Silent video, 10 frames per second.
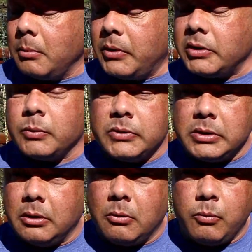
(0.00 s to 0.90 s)
This one's
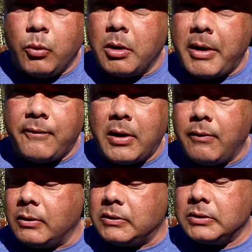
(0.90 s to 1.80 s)
still one of my
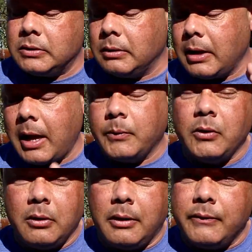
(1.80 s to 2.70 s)
favorites.
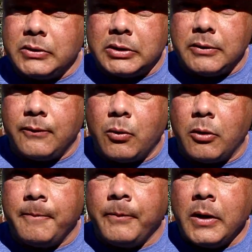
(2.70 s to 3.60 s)
Absolutely love the 64.